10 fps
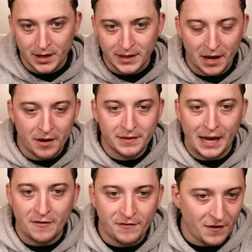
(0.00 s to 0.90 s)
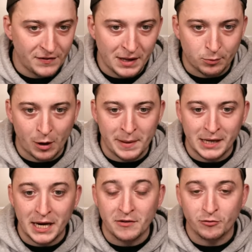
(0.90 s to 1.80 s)
They're fifth in the Premier
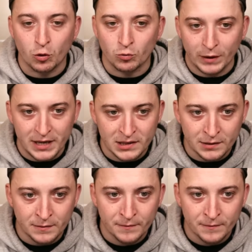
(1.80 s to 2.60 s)
League for a reason.